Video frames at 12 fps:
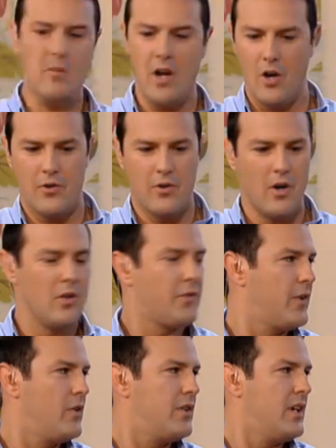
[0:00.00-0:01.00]
We order all the
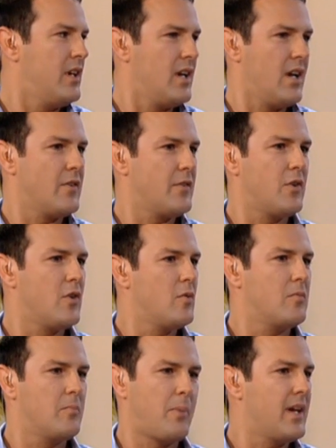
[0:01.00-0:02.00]
food in and have a few
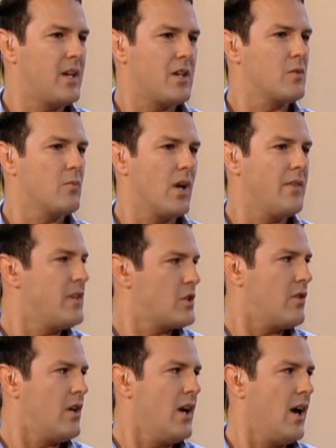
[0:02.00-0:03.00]
beers and whatever. It's
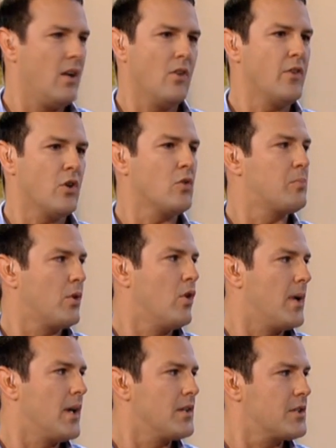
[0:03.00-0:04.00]
great. I love a good
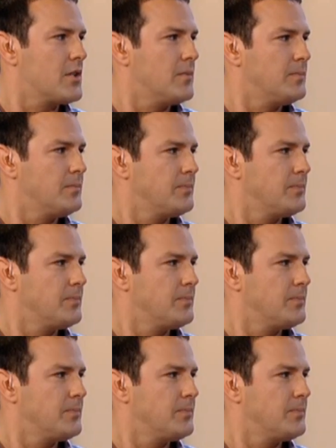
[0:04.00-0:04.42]
bromance.